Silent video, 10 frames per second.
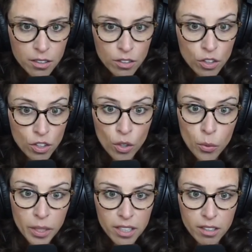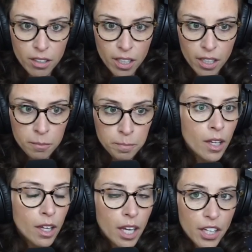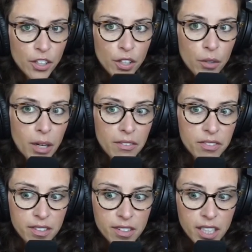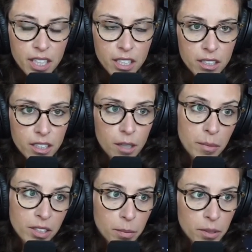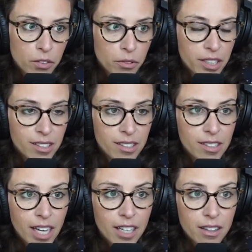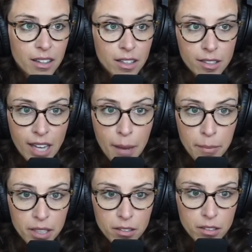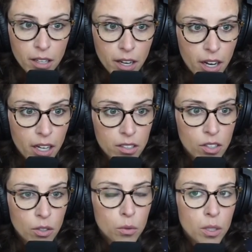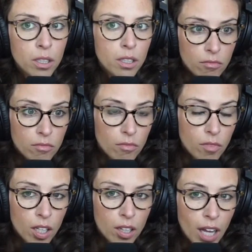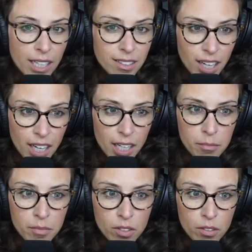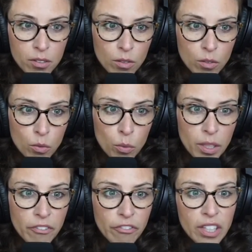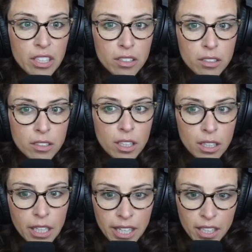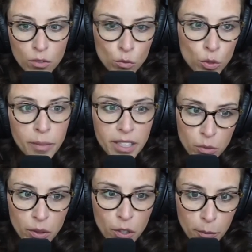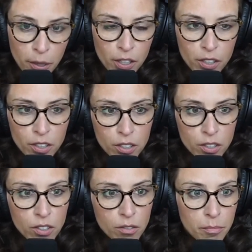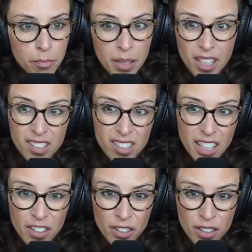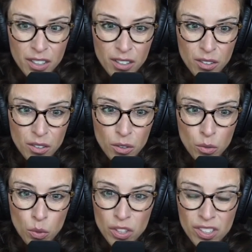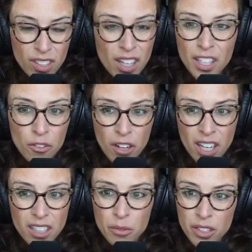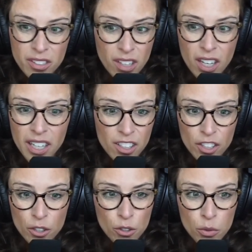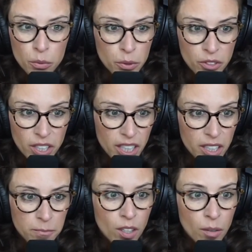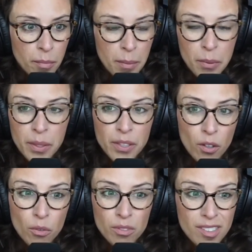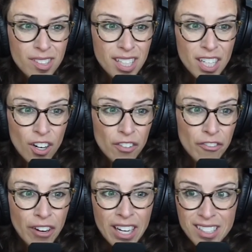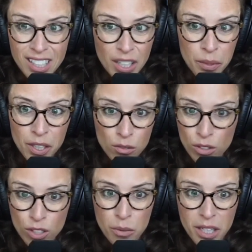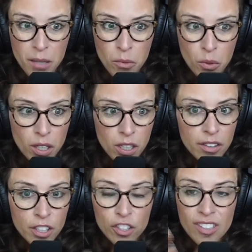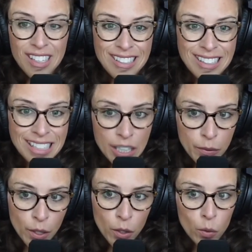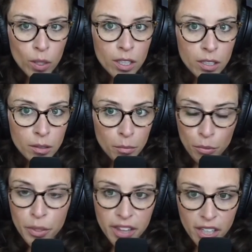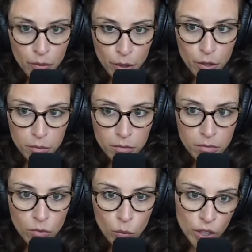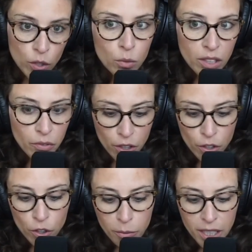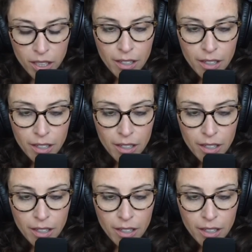So easily. And I've seen a multiple of reasons that this happens. Yeah. So a lot of times we feel like roommates with our partners because either we're stuck in a rut, we're stuck in our usual routine. Maybe we don't see our friends like we used to anymore. There's zero breathing room when you live with a human.